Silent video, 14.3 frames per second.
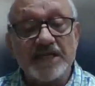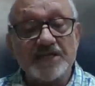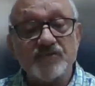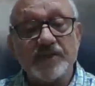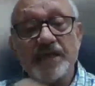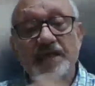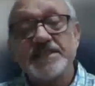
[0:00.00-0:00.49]

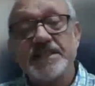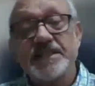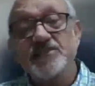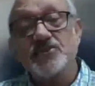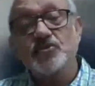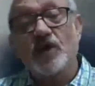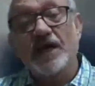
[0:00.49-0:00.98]
That's why I
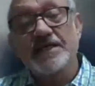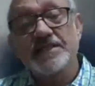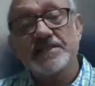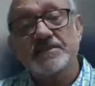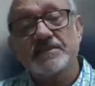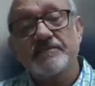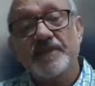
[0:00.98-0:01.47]
changed to
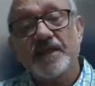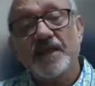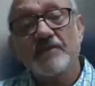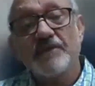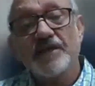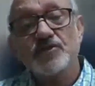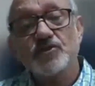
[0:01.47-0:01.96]
arts
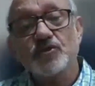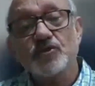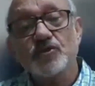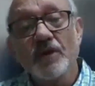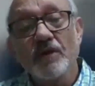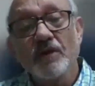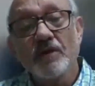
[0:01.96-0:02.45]
in my
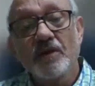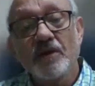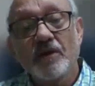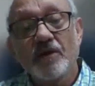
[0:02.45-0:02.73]
school.